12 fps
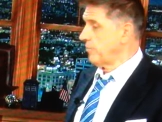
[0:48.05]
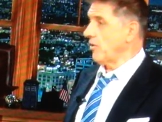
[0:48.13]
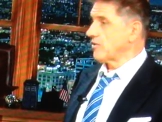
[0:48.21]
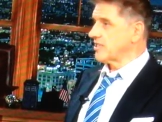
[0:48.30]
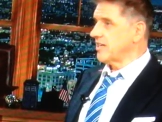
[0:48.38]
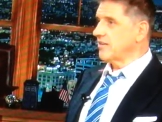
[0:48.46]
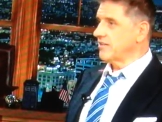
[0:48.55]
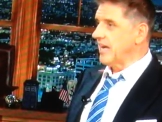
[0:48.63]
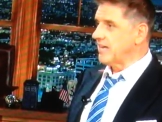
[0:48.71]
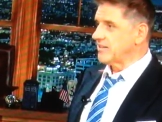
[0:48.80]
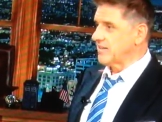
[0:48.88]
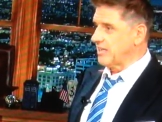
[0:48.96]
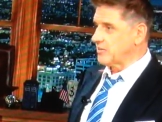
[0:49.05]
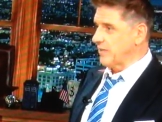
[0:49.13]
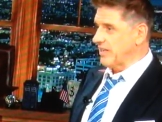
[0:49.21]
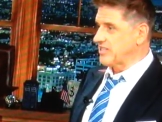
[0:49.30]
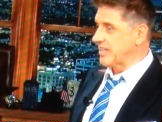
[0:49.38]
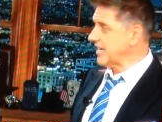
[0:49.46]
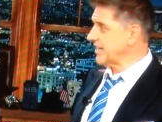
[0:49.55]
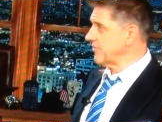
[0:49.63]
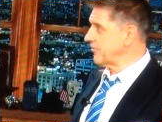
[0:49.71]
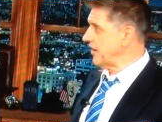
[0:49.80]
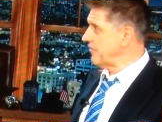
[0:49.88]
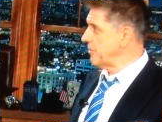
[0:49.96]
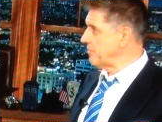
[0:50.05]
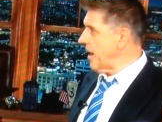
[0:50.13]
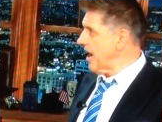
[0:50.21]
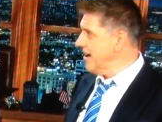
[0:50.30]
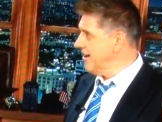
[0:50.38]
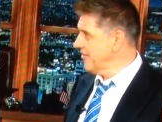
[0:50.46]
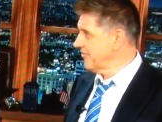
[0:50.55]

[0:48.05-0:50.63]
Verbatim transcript: Box Hill, that, that's my second favourite part